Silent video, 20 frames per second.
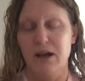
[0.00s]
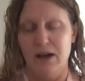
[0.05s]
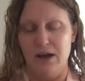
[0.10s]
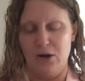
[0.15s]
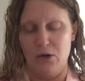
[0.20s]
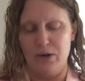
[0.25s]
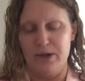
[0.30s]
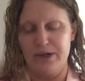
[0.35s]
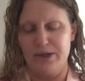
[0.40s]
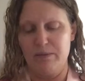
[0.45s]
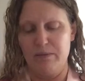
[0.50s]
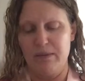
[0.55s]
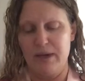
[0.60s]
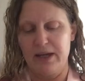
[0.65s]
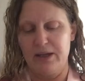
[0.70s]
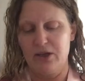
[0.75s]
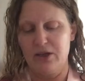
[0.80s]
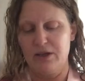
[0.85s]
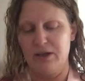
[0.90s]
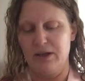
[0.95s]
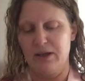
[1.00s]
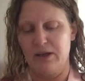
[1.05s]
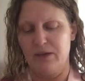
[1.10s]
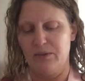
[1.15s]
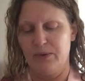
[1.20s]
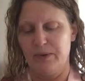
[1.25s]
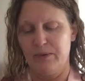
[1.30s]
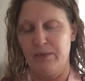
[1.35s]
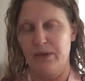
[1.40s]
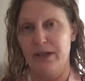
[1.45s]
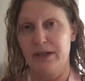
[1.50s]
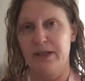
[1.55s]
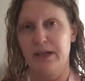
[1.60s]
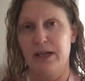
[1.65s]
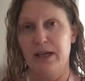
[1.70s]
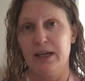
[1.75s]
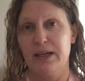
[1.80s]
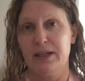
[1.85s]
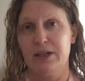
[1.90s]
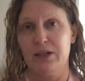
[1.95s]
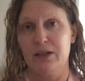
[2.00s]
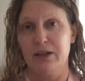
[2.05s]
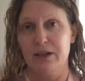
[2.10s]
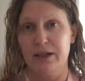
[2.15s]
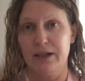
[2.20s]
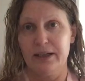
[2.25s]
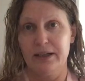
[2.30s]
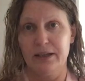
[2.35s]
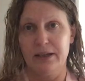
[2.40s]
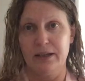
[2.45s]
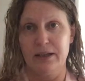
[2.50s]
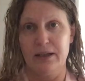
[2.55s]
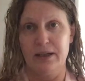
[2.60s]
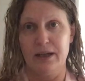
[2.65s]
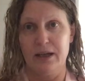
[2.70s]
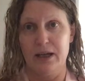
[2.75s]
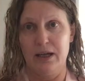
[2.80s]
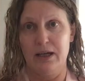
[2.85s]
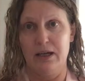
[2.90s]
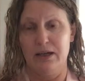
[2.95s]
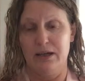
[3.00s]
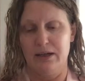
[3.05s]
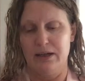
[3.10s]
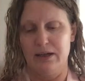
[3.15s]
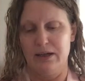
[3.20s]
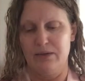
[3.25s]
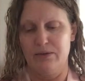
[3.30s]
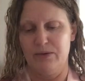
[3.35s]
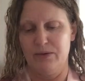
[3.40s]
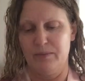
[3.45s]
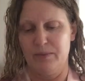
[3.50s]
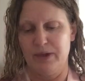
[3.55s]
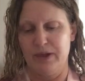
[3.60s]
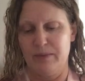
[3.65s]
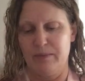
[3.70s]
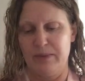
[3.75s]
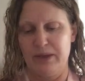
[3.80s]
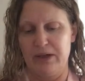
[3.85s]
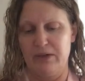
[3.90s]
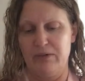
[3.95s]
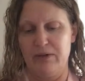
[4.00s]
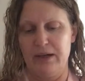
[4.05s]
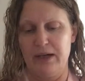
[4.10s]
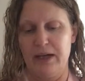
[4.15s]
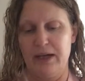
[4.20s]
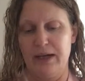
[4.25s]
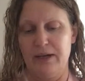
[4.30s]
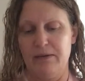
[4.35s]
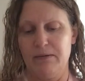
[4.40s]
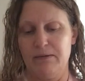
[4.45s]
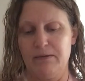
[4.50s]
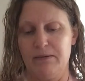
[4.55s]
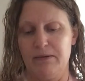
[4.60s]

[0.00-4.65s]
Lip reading: I always imagined that when my dad died, that it would be a big relief.